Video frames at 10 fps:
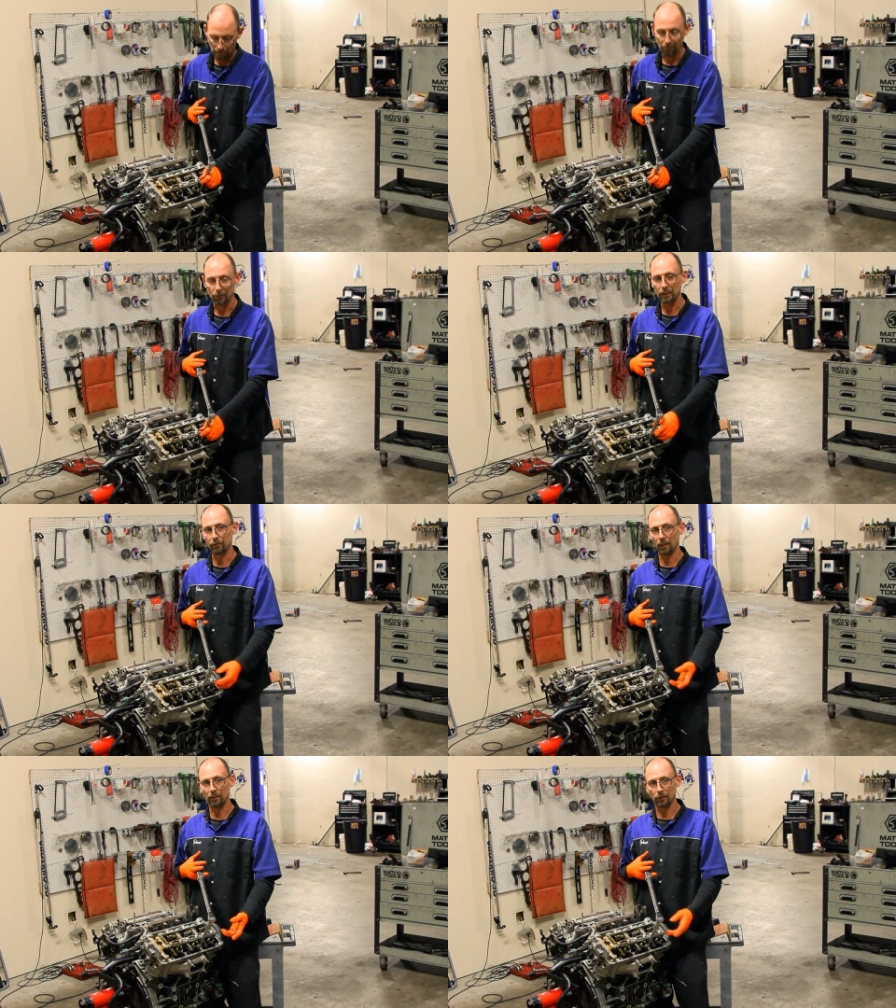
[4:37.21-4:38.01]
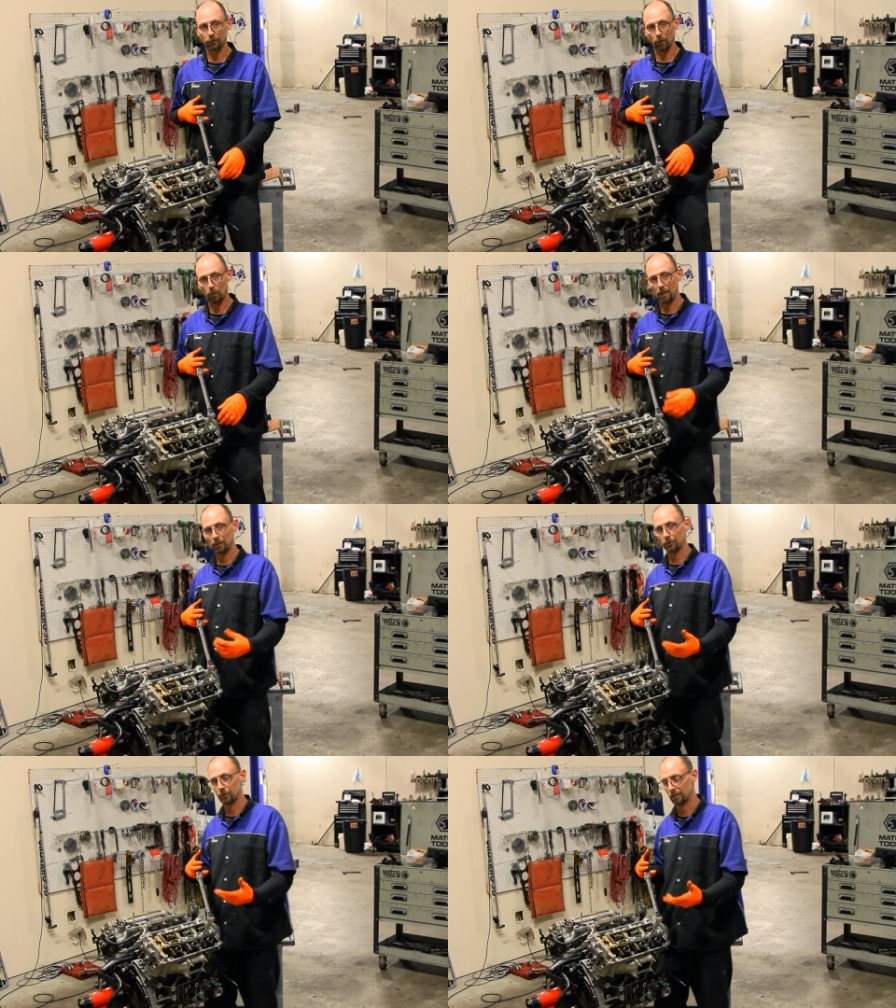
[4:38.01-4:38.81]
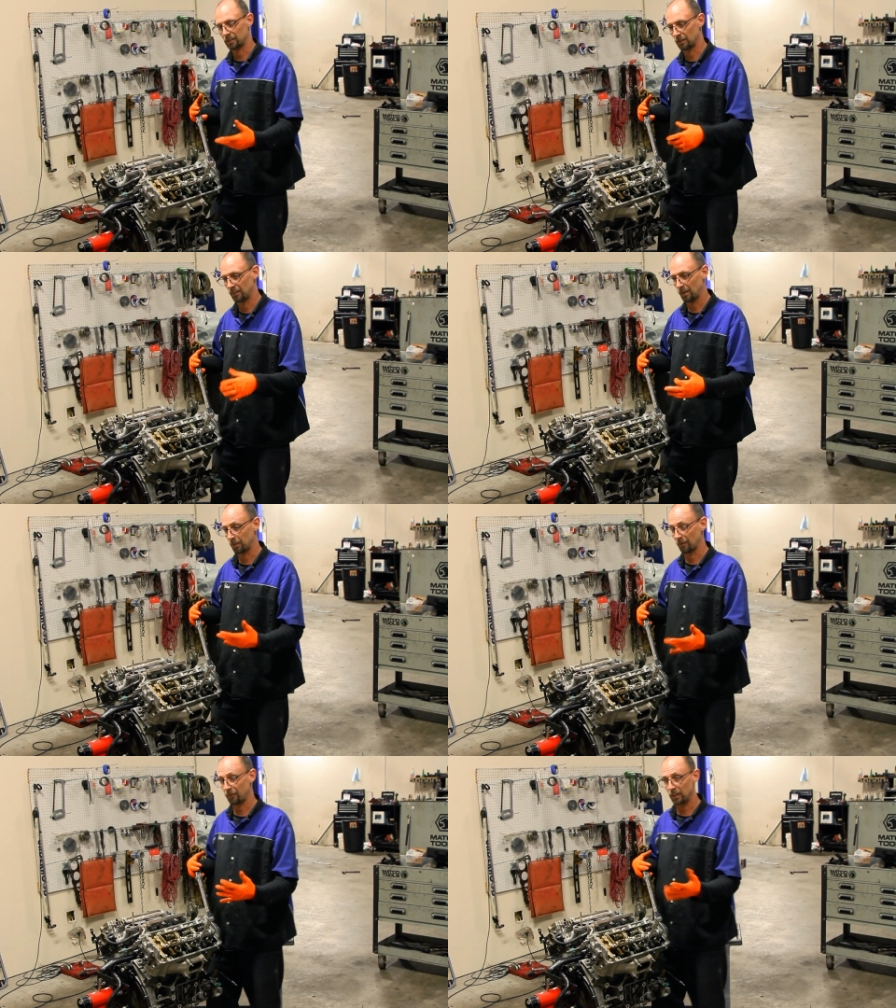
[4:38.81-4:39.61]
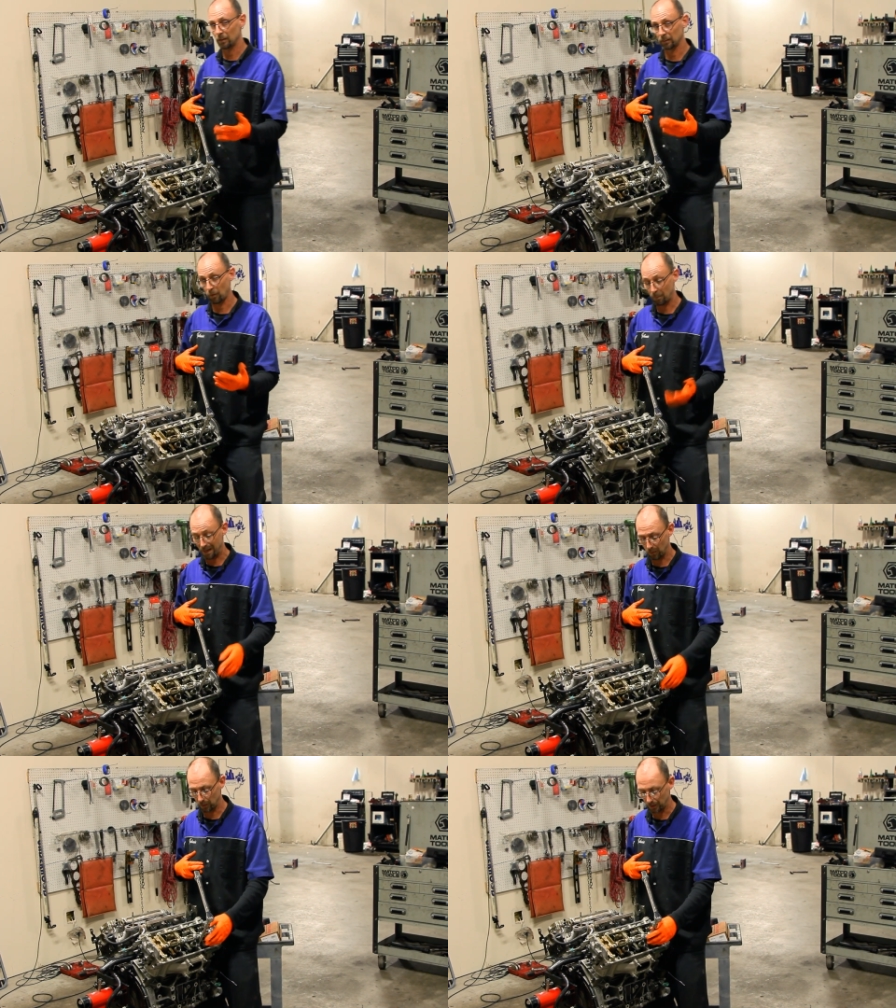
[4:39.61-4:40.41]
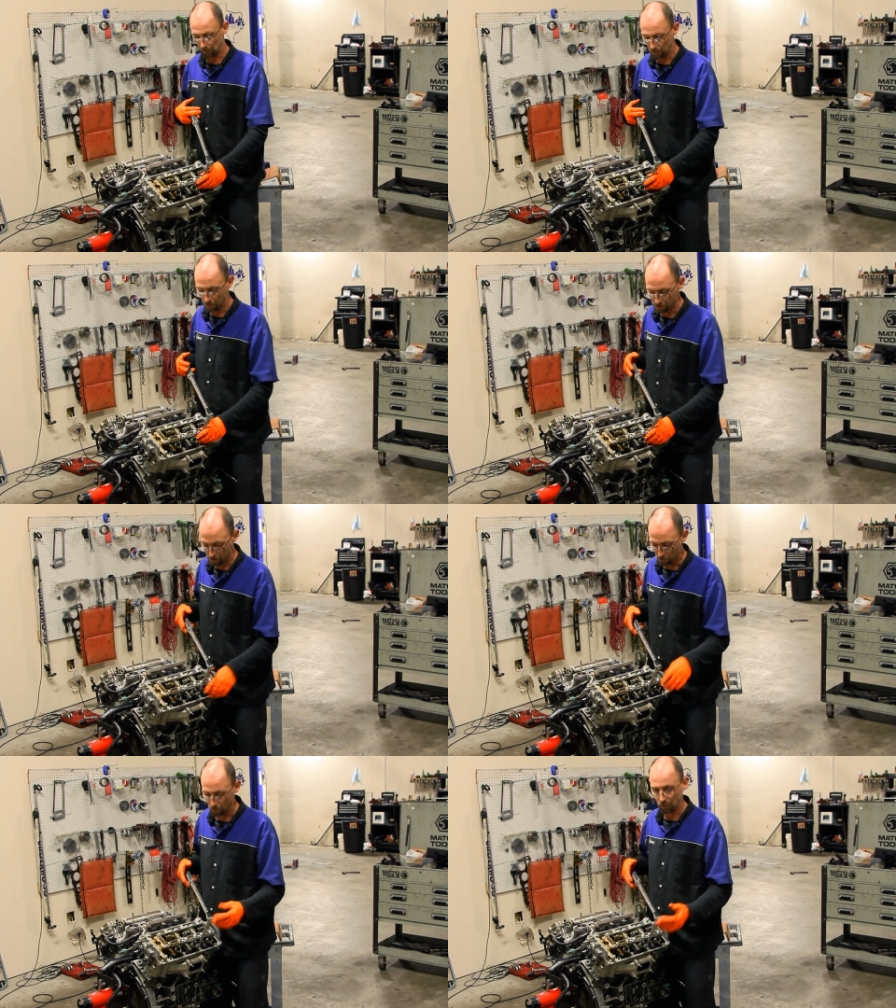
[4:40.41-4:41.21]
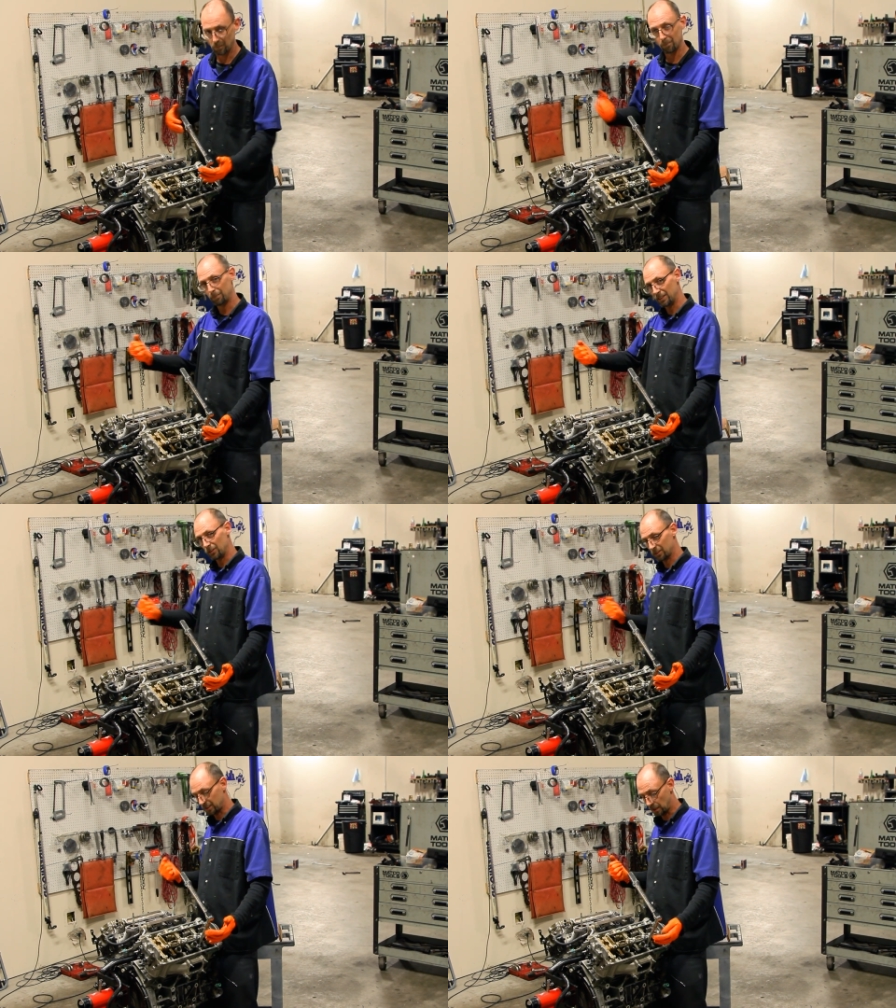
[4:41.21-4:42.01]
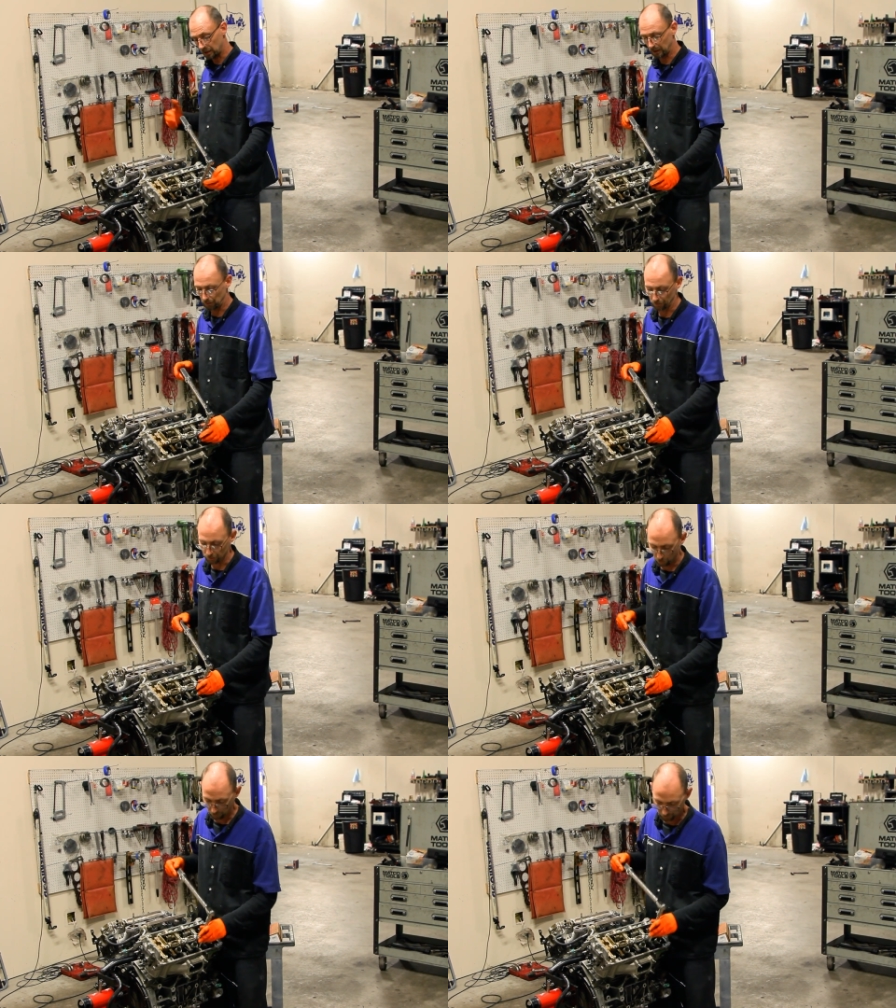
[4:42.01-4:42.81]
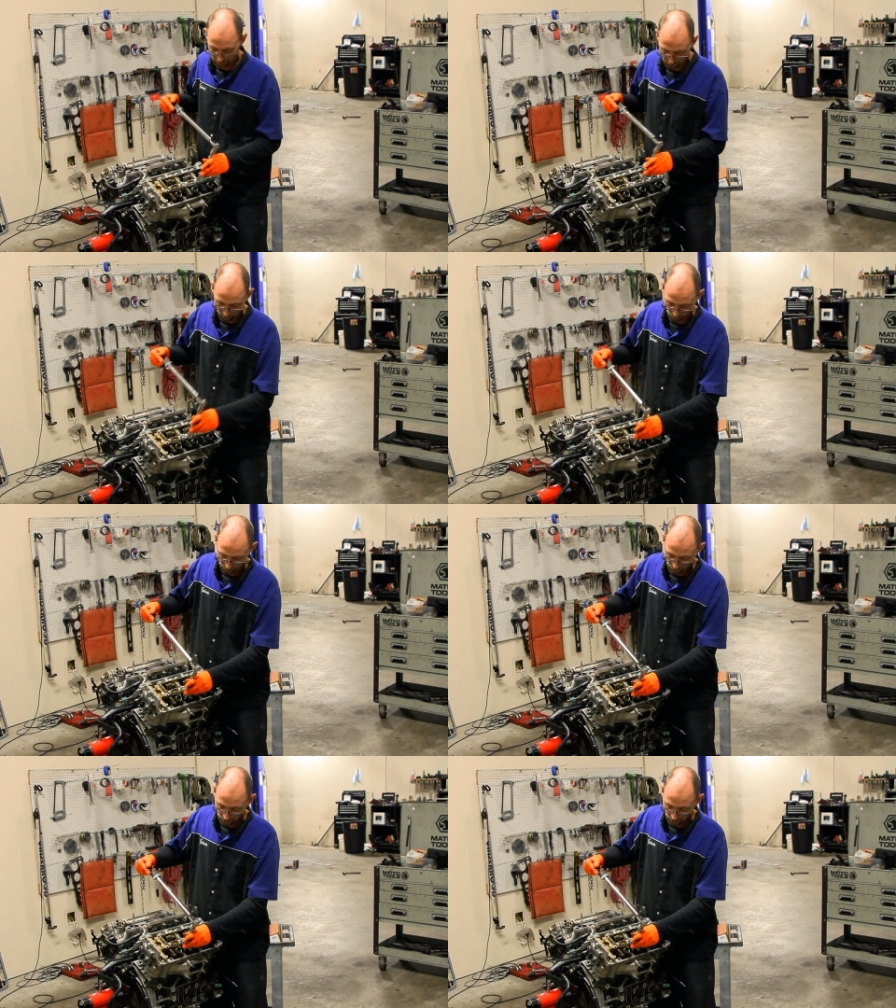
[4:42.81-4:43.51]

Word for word: After you've done this for a while, you'll start to develop a feel of about where you are and you won't be just tugging on the torque wrench anymore.